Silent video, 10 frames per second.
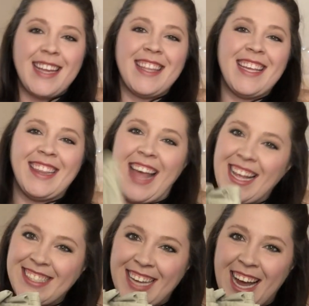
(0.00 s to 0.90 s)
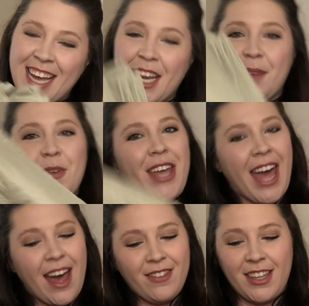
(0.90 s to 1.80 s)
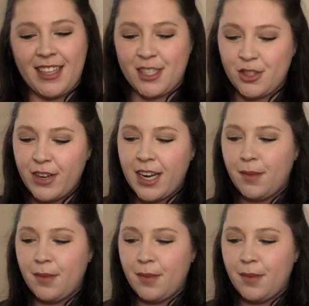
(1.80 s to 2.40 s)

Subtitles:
the last item we have in this ThredUP